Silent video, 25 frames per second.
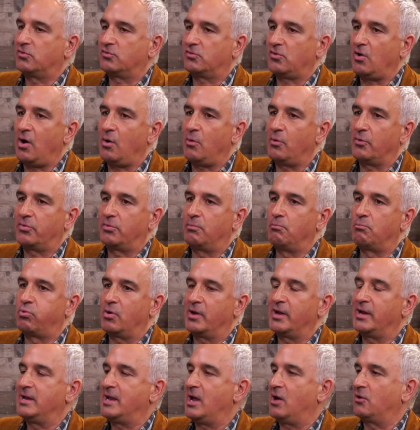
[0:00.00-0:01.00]
saw with
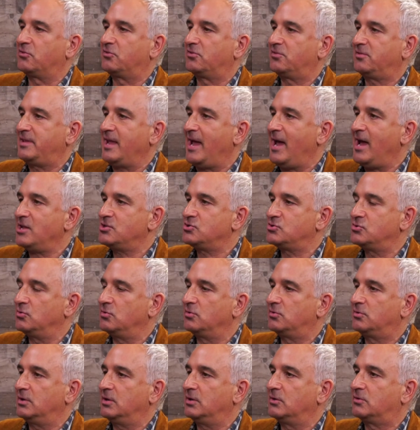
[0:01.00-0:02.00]
bringing down
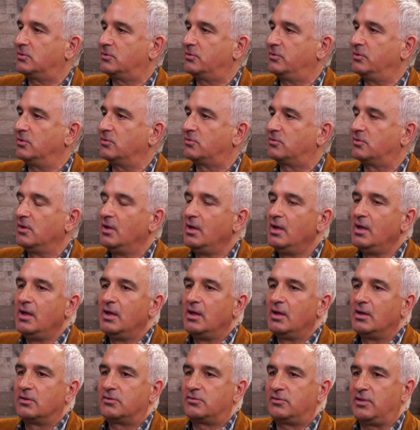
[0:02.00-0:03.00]
statues. It's this
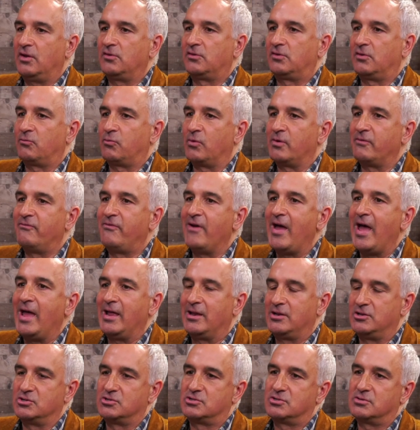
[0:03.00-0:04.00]
sense of
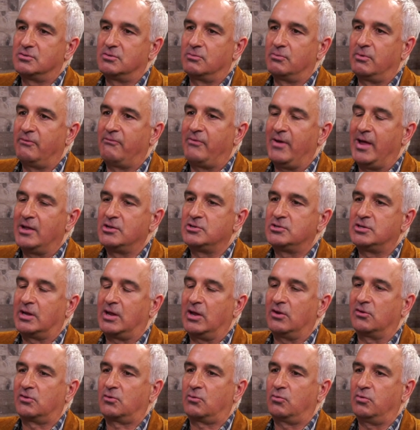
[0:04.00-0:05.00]
revenge, revenge
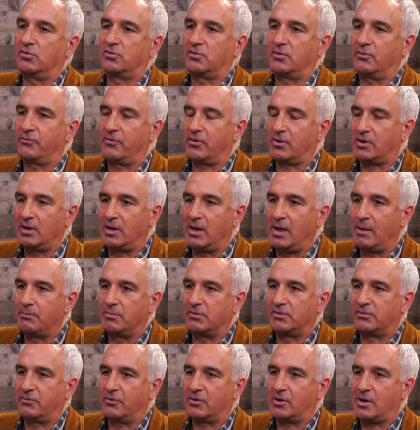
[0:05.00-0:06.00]
against Christopher
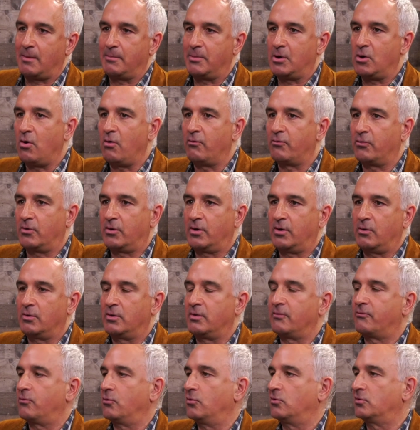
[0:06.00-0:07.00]
Columbus for coming over here in
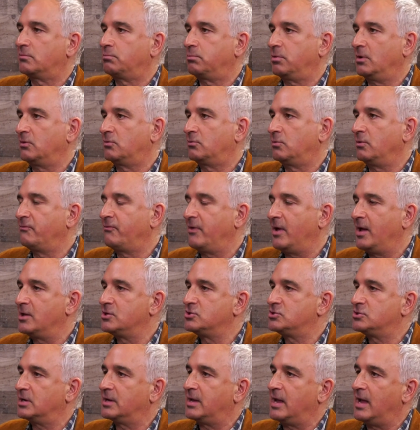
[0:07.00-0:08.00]
the first place,
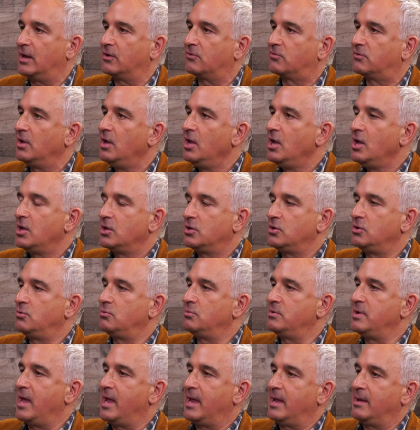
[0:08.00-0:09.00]
revenge against,
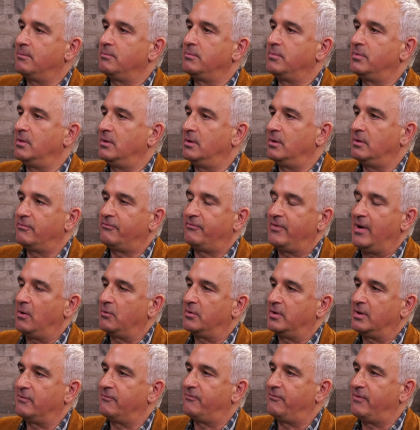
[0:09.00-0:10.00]
you name the
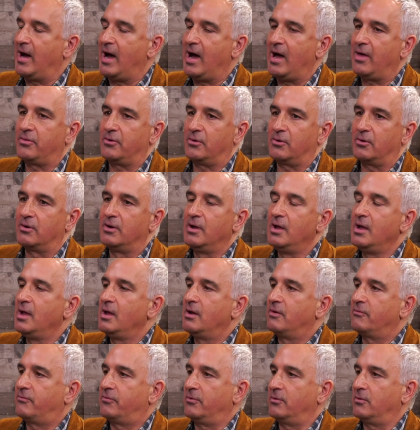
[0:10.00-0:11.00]
founding father,
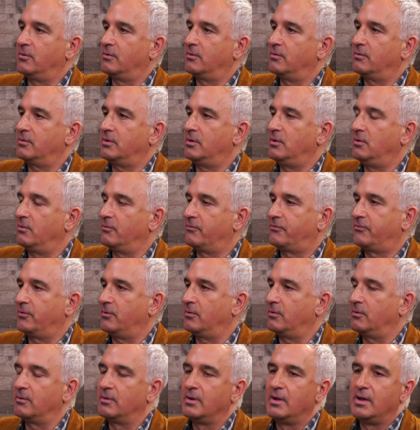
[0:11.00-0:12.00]
mm-hmm. for you know
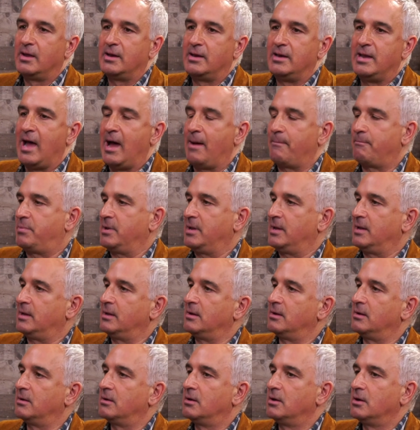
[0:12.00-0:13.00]
for not
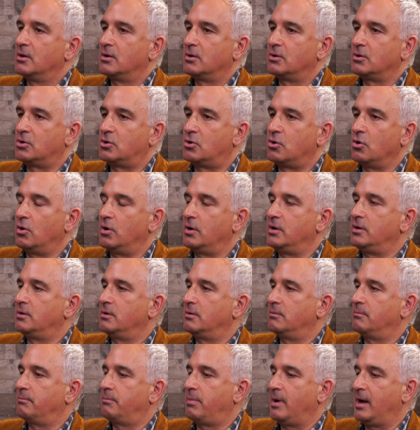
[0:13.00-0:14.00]
being good
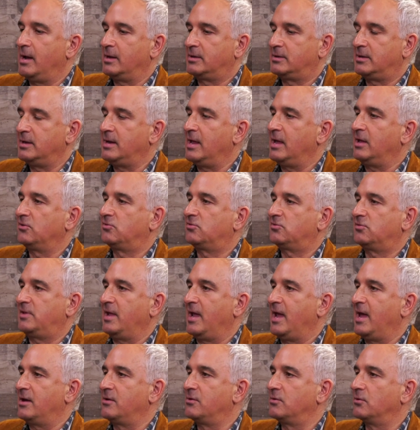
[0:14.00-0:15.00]
by today's
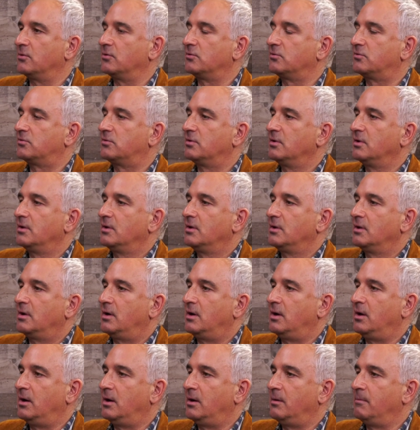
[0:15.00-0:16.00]
standards.
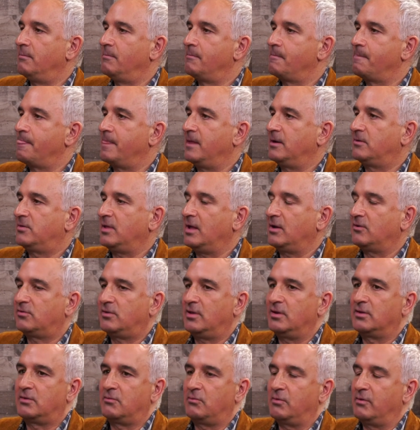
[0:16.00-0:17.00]
Um, it's that
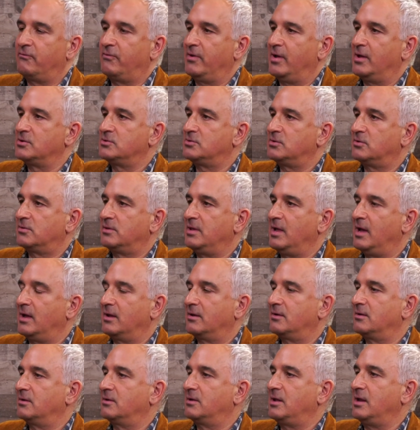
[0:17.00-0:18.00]
sense of revenge. It's
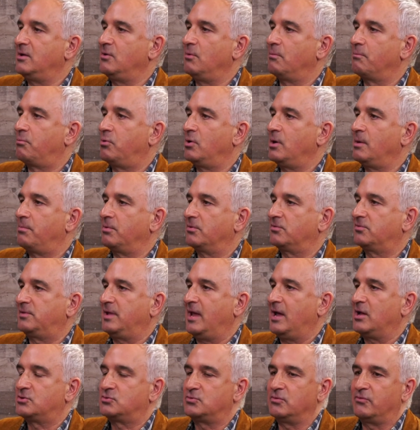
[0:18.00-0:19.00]
not, they don't put up a
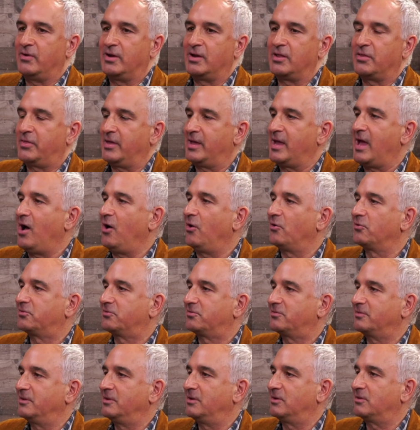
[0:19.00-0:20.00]
statue of anything
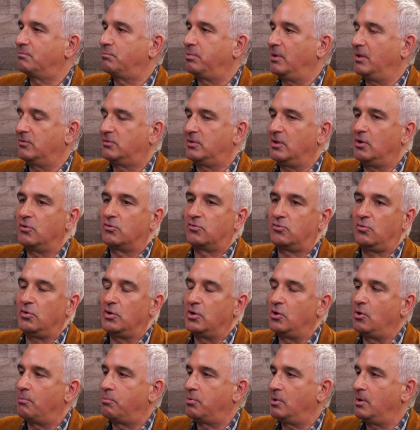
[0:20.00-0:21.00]
else in this place. And they
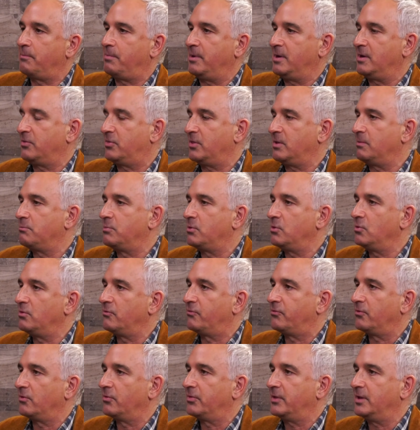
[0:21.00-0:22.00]
certainly don't put up anything
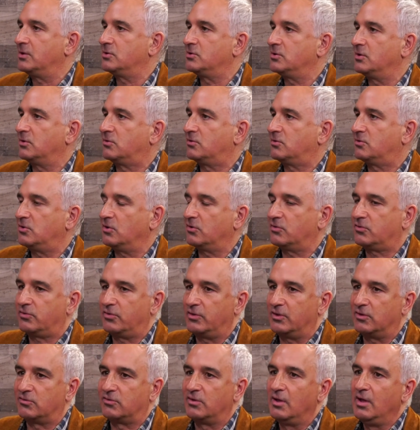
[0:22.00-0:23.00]
beautiful. They, mm-hmm. It's just
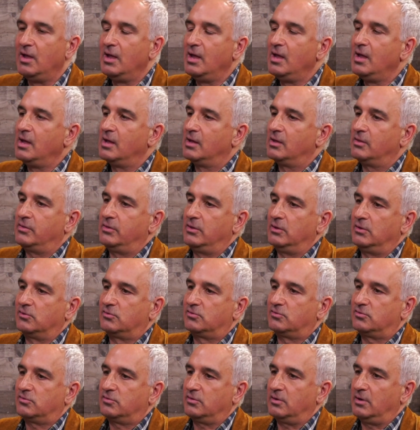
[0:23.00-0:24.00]
this,
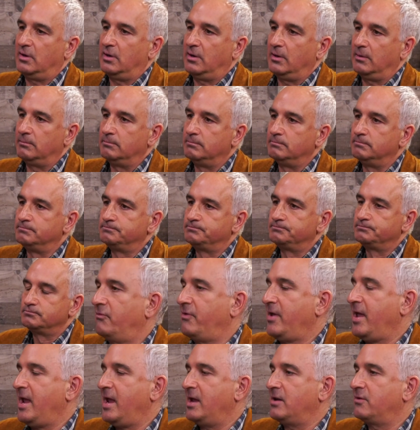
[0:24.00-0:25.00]
this, um,
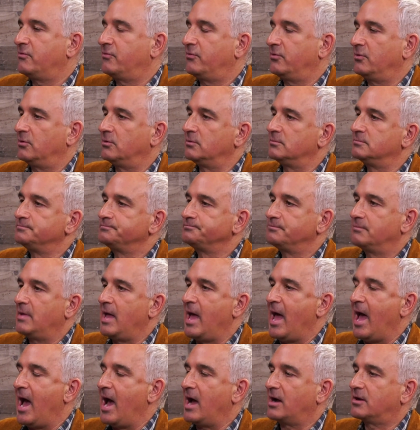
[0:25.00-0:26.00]
hateful
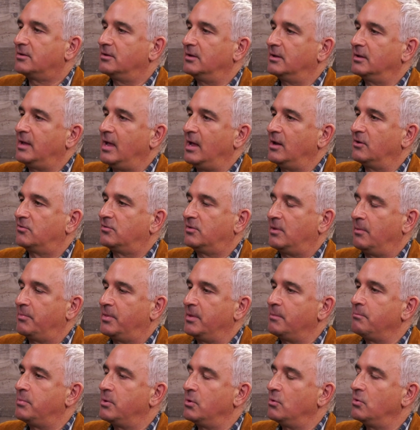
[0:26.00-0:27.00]
act against
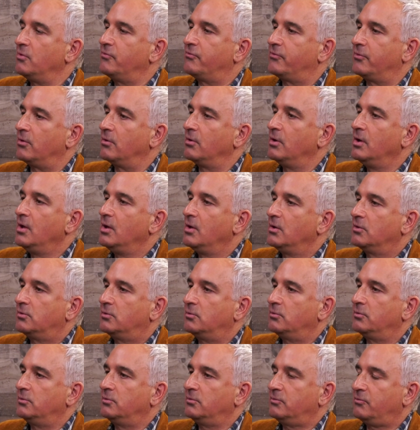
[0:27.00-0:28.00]
something beautiful.
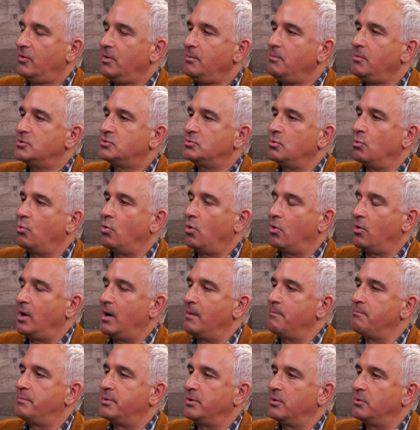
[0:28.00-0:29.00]
So there's very much a war
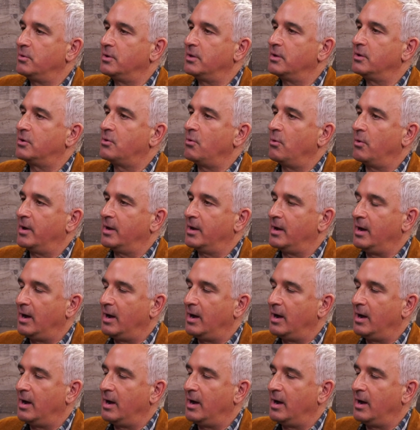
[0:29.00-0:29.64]
on beauty going